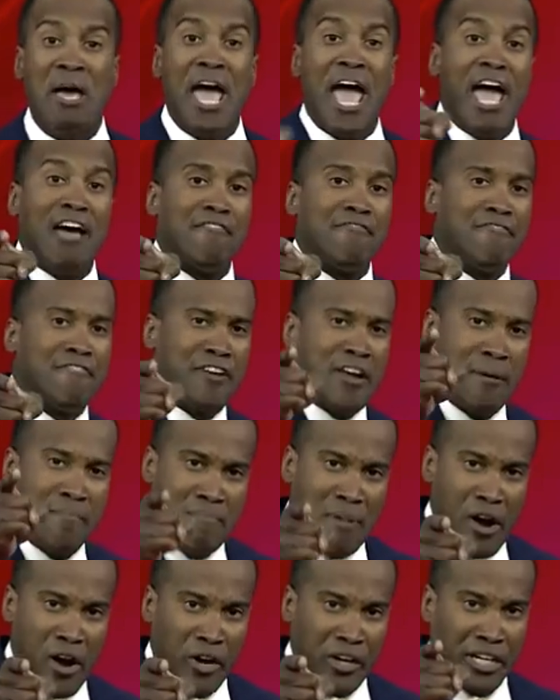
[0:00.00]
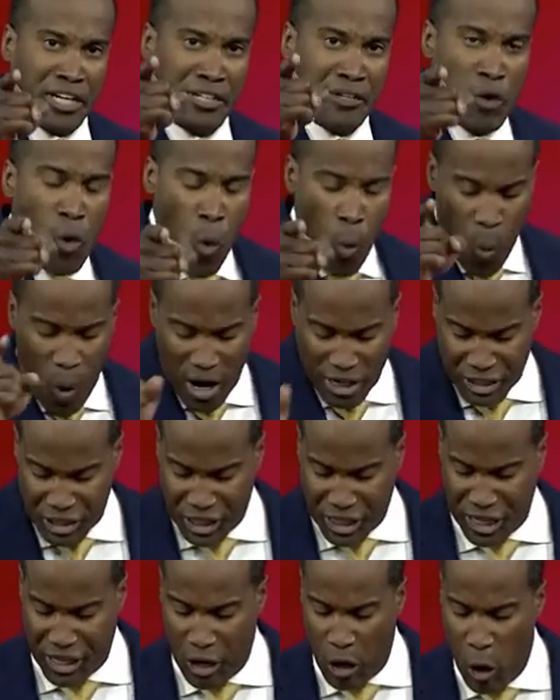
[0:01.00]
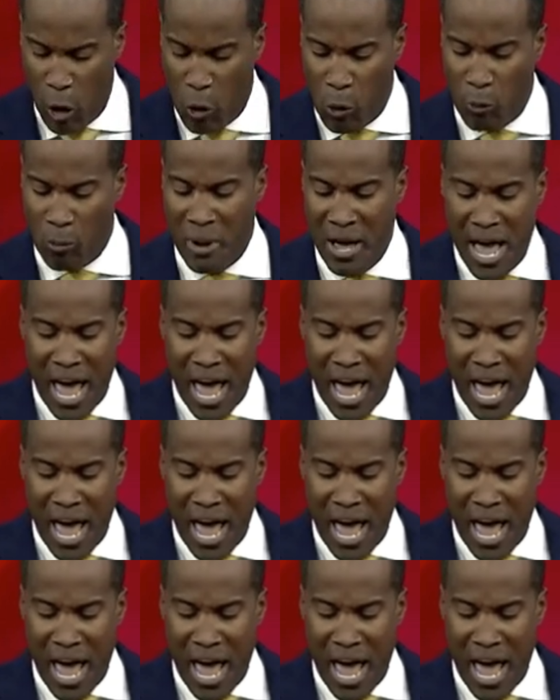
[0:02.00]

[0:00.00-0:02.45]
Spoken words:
every American watching at home,